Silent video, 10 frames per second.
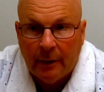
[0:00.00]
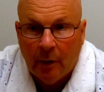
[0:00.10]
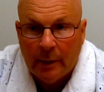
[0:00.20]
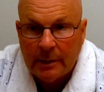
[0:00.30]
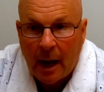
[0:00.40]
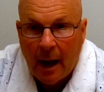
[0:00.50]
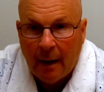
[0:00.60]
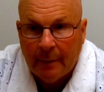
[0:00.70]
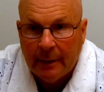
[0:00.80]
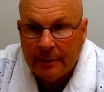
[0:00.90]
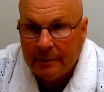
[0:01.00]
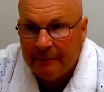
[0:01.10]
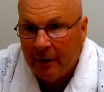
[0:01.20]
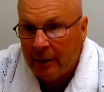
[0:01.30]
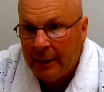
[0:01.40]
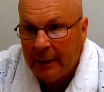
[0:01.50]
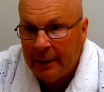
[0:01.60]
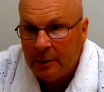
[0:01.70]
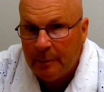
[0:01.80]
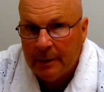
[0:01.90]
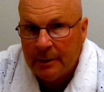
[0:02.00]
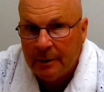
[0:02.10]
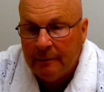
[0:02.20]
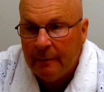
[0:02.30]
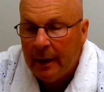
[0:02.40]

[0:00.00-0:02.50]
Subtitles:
You know, as a hobby, it's fairly inexpensive.